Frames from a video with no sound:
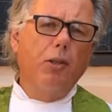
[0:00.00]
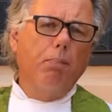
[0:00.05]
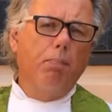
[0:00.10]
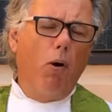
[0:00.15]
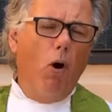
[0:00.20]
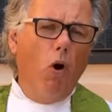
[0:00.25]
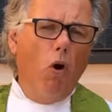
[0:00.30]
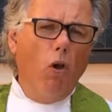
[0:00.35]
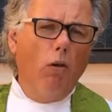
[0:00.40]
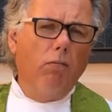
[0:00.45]

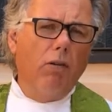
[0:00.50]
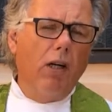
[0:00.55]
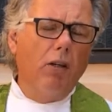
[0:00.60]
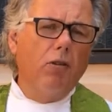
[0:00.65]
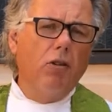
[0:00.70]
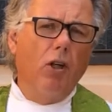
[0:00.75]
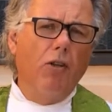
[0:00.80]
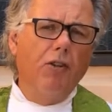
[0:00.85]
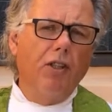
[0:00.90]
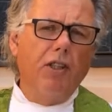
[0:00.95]
Paul
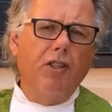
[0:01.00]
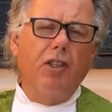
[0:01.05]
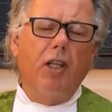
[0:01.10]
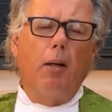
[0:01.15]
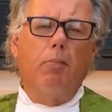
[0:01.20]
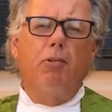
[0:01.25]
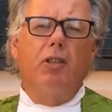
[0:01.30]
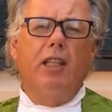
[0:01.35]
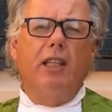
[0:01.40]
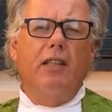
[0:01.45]
wrote on the
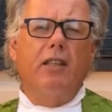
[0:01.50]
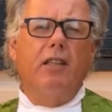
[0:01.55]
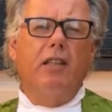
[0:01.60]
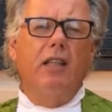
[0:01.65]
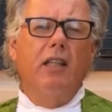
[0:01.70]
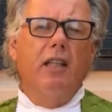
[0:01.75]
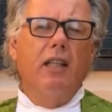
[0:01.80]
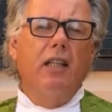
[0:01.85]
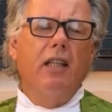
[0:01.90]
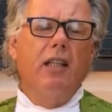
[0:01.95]
subject
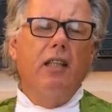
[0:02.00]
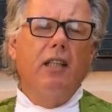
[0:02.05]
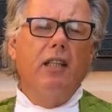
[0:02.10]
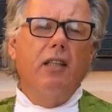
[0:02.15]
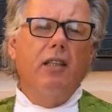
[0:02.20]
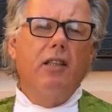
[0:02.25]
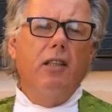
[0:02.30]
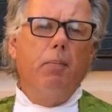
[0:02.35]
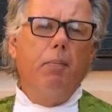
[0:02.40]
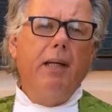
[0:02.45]

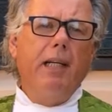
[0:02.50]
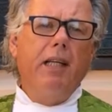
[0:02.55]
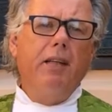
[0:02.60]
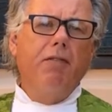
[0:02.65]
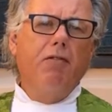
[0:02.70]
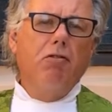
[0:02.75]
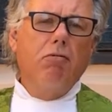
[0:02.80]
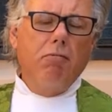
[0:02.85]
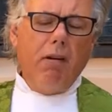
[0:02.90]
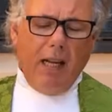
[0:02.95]
to be
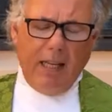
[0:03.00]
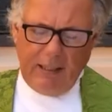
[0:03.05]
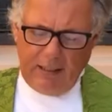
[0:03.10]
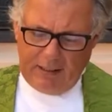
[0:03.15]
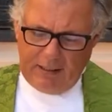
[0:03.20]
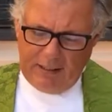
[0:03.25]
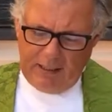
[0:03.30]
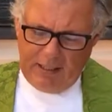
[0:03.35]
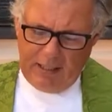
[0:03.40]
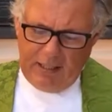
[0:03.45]
of
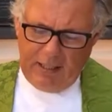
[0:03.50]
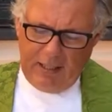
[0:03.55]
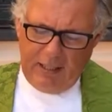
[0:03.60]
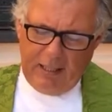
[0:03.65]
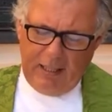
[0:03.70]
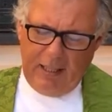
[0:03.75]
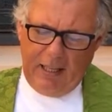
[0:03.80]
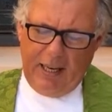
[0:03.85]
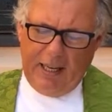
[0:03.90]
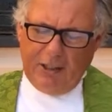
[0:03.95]
great
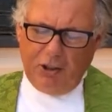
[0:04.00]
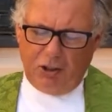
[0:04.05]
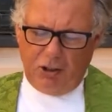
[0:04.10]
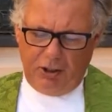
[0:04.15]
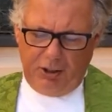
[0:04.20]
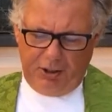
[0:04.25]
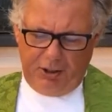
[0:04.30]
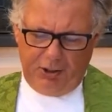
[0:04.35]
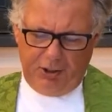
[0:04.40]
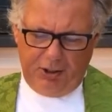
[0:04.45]

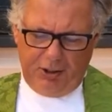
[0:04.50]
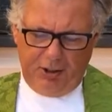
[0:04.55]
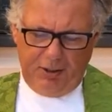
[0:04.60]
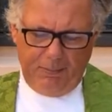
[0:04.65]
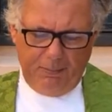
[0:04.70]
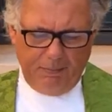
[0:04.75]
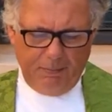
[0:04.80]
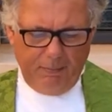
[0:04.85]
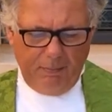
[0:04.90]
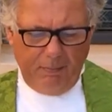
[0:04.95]
interest.
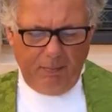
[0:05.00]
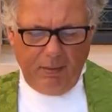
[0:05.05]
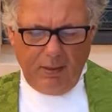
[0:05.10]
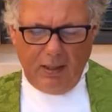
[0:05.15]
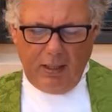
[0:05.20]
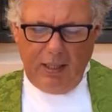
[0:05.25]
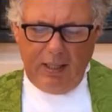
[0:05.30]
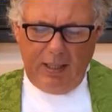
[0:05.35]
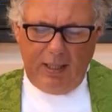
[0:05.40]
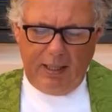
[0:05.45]

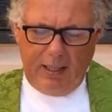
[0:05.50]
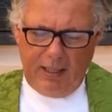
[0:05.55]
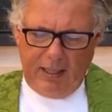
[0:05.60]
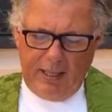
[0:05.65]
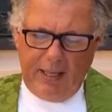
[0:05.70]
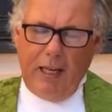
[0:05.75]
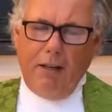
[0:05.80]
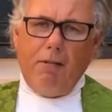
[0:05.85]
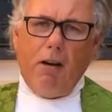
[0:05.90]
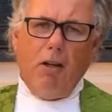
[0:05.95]

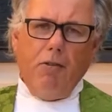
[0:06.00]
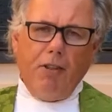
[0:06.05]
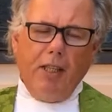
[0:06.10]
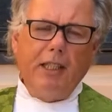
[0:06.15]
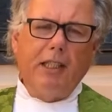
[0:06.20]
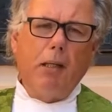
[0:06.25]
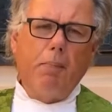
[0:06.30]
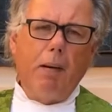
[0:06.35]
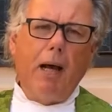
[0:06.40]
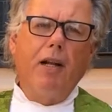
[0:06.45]
He wrote
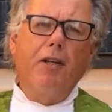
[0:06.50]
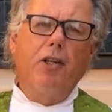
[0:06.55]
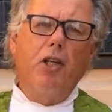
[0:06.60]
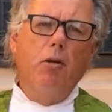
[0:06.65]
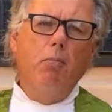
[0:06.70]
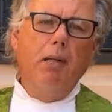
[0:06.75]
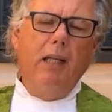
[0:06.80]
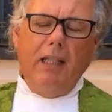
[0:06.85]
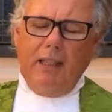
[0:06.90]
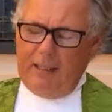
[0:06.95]
this about
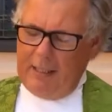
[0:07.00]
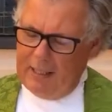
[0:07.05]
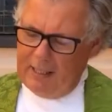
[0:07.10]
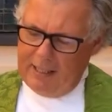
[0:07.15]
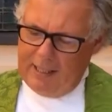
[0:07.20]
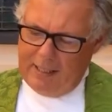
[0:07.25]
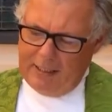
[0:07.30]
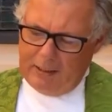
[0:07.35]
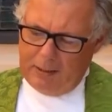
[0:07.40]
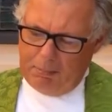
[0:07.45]
humility in
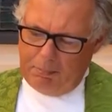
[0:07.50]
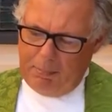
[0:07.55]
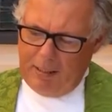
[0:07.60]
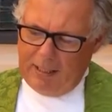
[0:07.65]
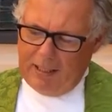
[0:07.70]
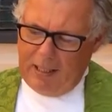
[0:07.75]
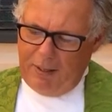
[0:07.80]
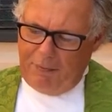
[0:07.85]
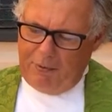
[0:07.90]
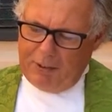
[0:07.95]
his
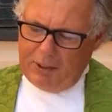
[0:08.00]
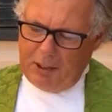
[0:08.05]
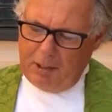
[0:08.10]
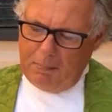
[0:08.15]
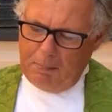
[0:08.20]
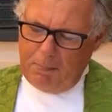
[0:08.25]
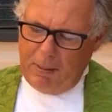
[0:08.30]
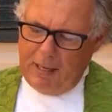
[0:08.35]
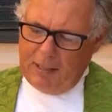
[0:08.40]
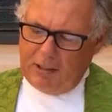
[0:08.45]

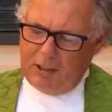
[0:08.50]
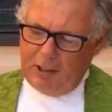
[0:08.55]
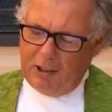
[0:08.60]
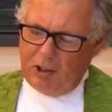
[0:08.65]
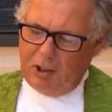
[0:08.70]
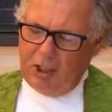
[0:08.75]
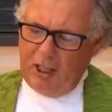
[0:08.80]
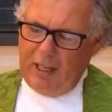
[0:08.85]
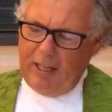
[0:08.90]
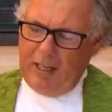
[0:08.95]
magnificent
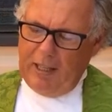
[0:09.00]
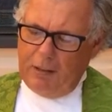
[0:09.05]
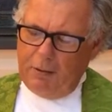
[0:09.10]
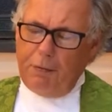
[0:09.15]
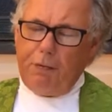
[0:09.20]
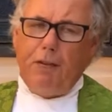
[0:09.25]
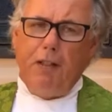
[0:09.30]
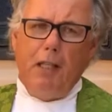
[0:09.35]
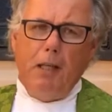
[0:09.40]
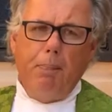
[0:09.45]
passage in
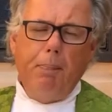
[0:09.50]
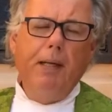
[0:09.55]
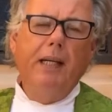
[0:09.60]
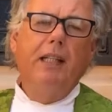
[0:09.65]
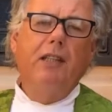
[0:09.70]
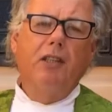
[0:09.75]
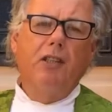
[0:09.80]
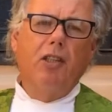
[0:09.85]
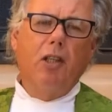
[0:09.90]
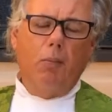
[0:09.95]

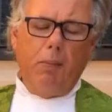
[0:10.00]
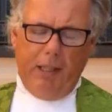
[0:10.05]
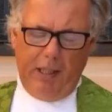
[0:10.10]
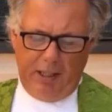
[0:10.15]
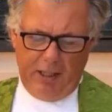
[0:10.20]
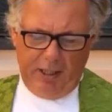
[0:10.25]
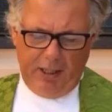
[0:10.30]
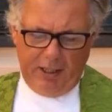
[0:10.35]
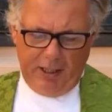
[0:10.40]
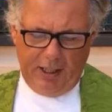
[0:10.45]
Philippians that we
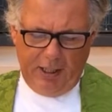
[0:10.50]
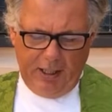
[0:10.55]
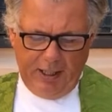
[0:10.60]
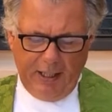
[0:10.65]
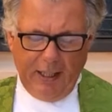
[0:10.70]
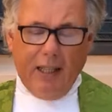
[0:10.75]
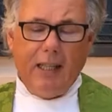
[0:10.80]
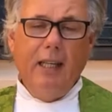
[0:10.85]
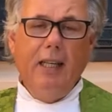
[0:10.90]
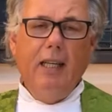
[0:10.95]
heard
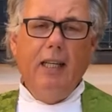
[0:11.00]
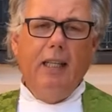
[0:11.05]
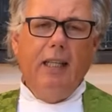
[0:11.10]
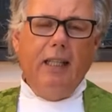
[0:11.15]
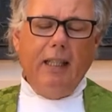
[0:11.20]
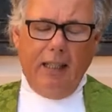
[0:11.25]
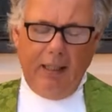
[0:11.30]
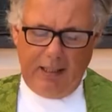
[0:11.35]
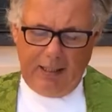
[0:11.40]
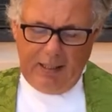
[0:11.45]
earlier.
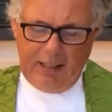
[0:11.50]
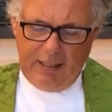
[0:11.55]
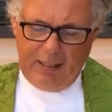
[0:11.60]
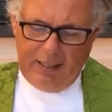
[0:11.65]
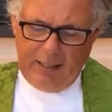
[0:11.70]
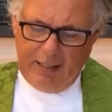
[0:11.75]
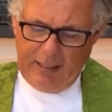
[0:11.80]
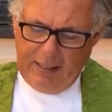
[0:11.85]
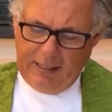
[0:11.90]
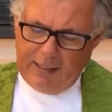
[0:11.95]

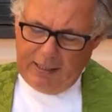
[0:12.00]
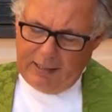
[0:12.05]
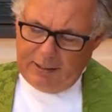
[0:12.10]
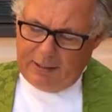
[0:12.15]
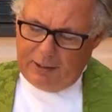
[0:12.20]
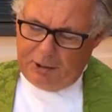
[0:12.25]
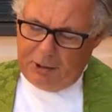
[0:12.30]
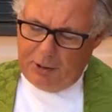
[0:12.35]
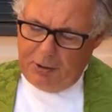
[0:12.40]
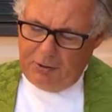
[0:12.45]
He does
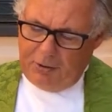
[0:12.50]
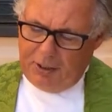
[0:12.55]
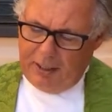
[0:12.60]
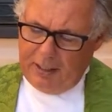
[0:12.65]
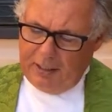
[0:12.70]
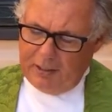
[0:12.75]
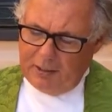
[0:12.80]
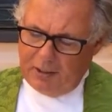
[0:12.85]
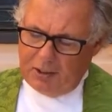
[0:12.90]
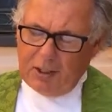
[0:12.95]
two
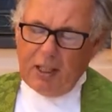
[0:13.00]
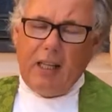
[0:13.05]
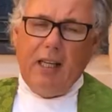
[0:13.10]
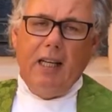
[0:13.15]
things.